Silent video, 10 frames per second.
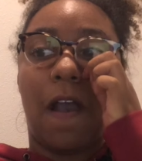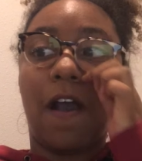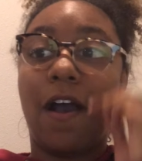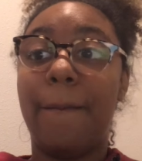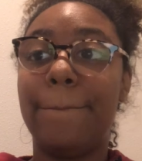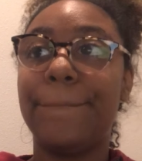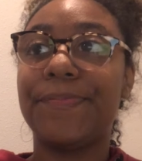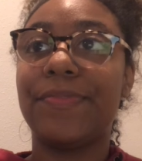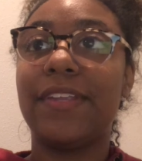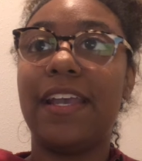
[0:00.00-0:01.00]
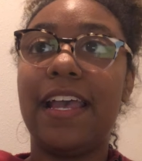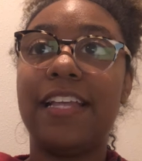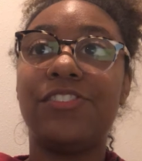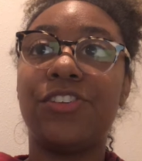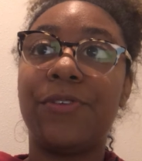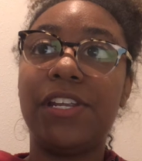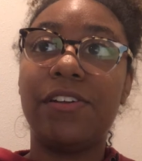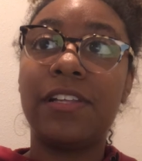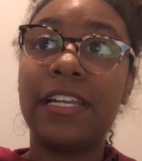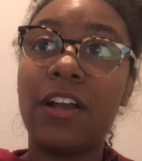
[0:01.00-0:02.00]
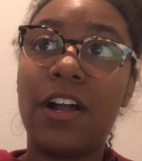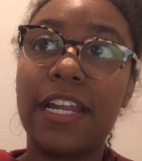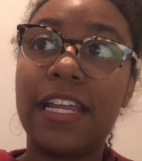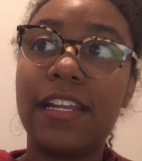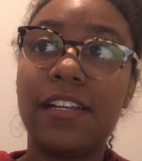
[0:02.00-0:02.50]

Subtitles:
And so when you click on it,